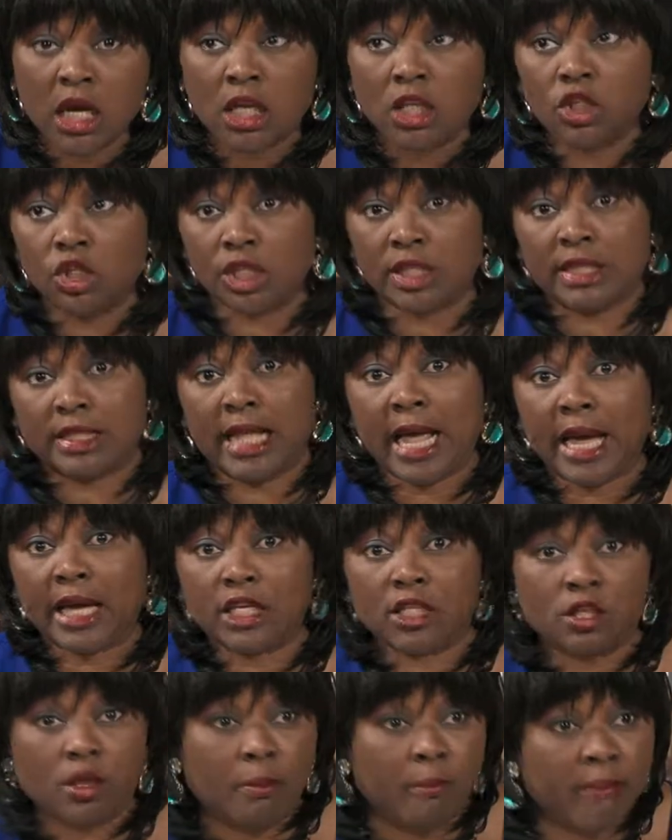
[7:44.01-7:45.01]
just like
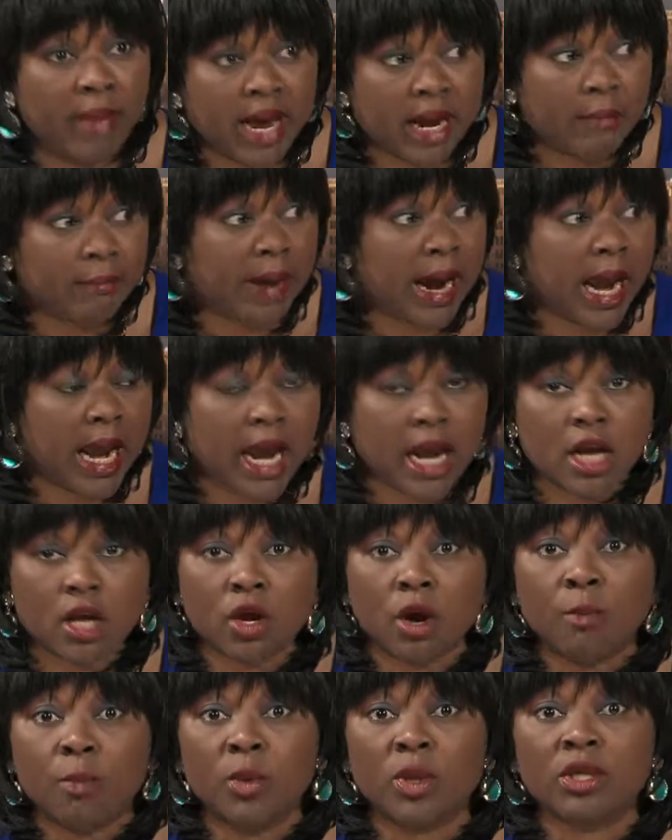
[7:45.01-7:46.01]
some men might end
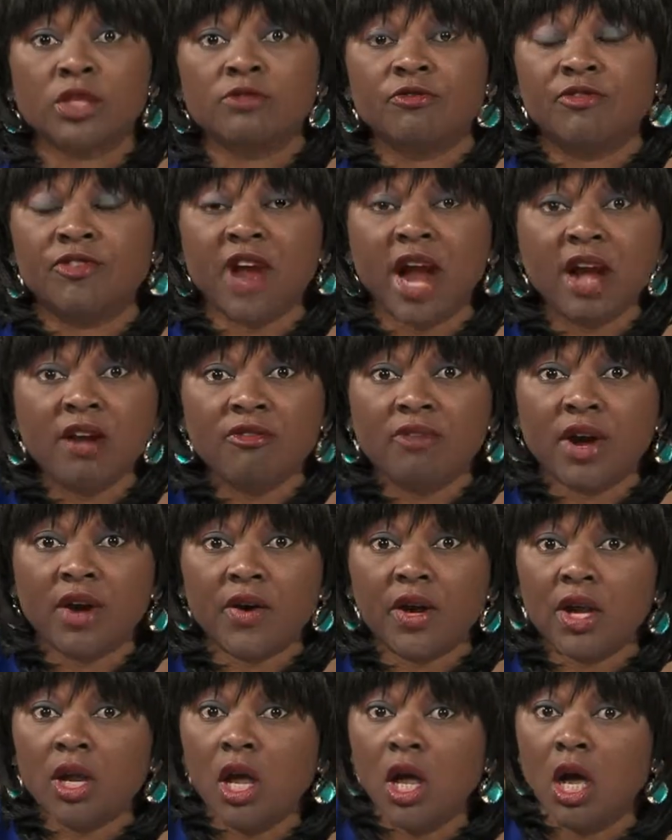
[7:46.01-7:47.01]
up with very
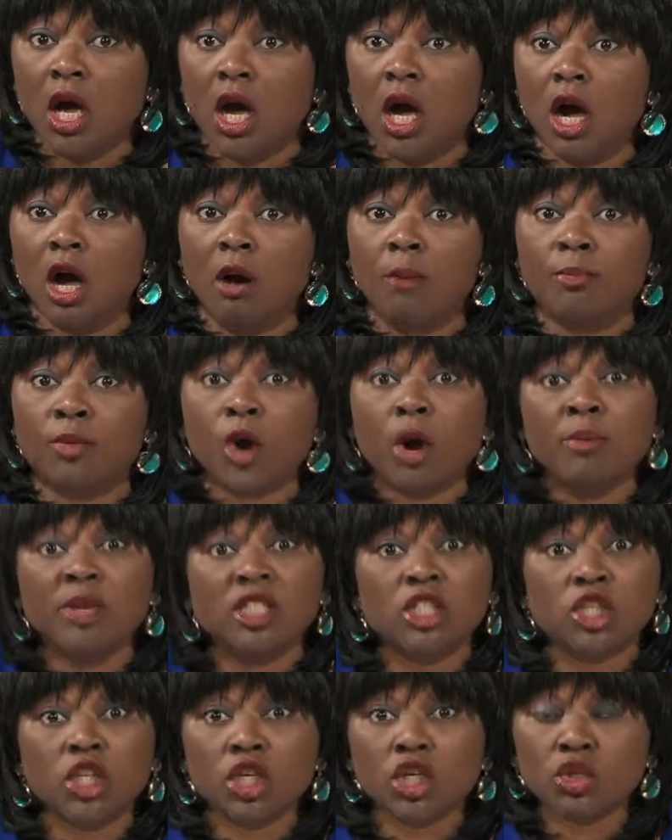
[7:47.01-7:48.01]
very uh,
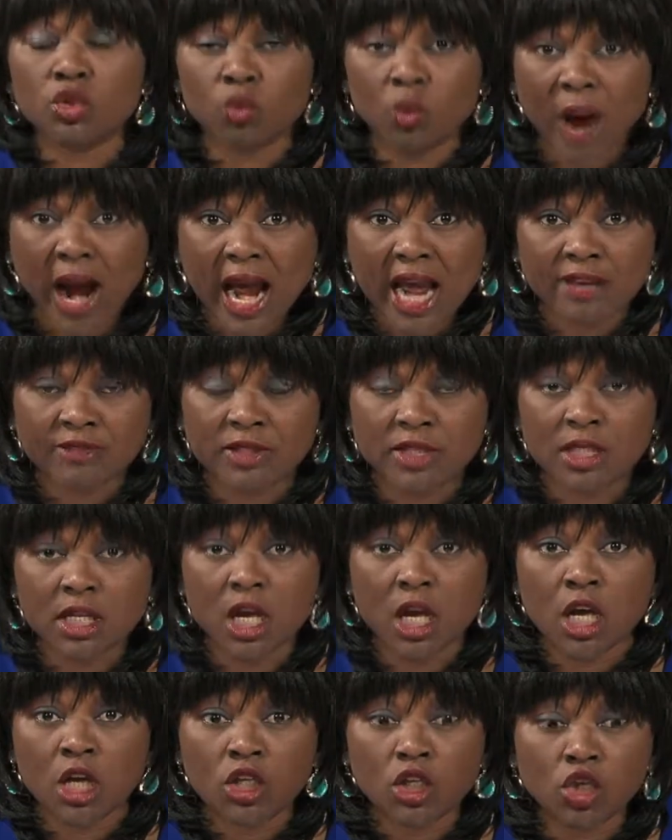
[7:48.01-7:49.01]
promiscuous wives
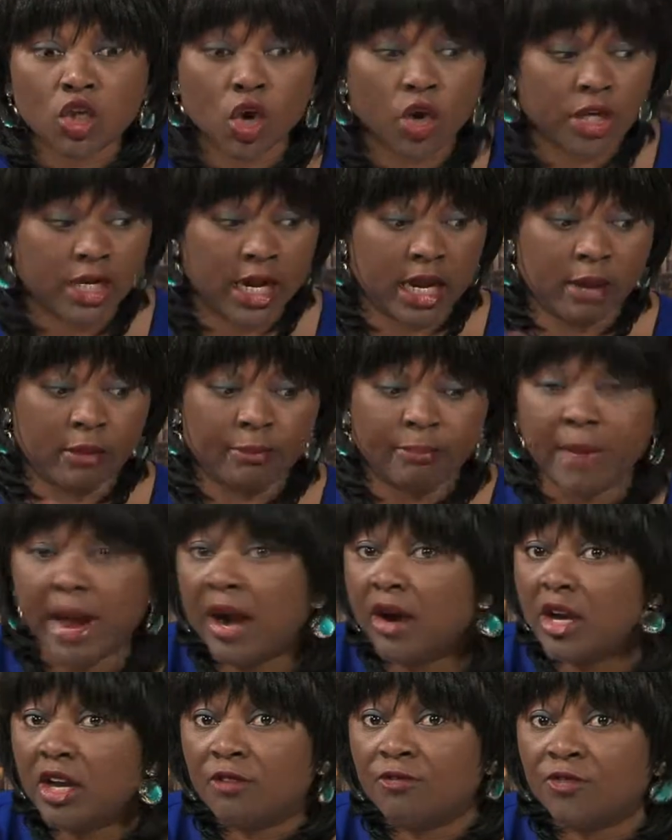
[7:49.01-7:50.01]
you know, they
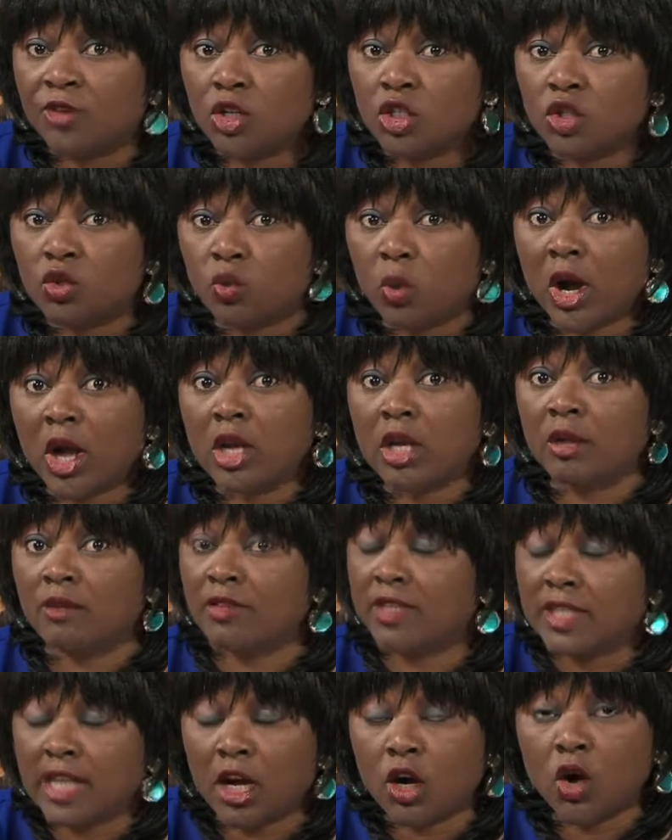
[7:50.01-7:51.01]
married the first one, the
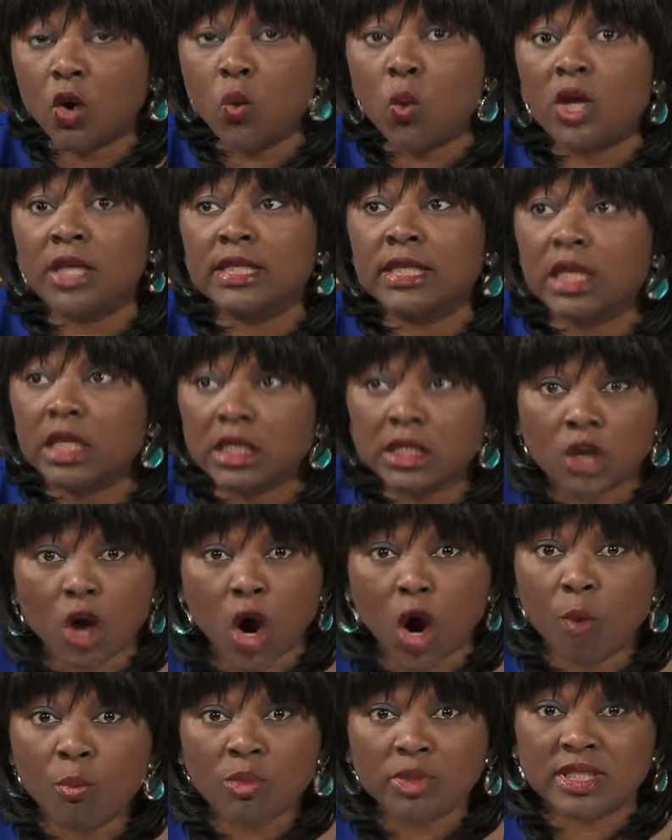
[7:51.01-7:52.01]
second one,
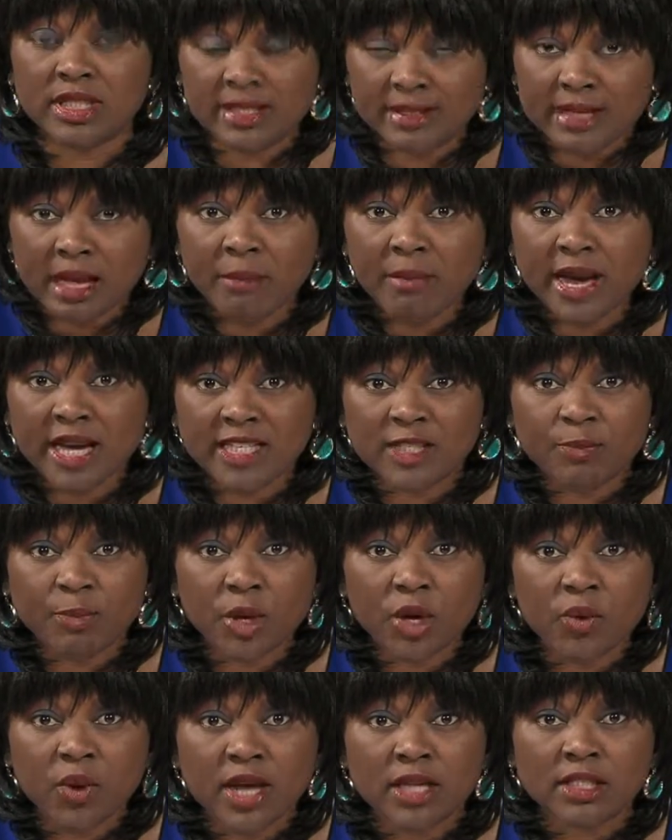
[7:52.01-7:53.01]
um, the same
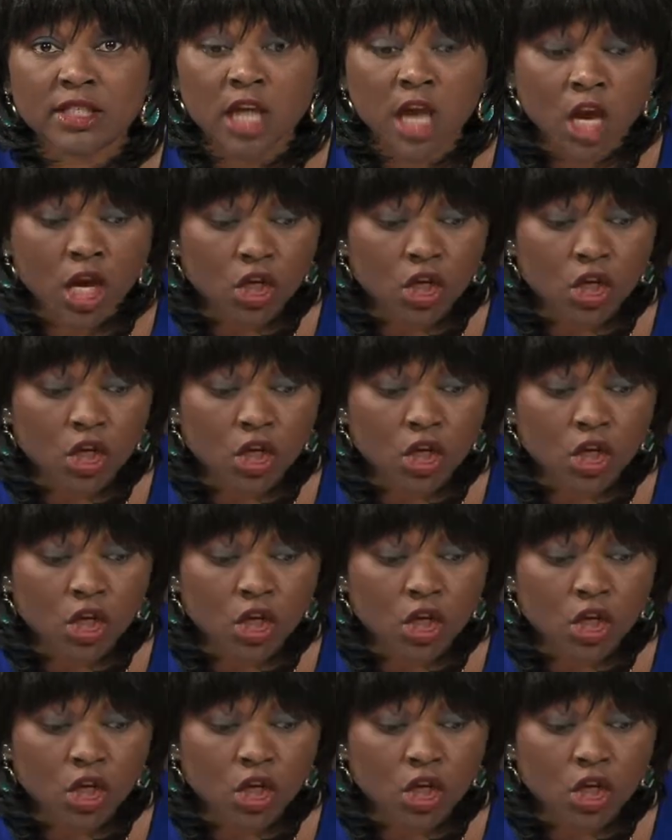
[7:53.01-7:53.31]
experience.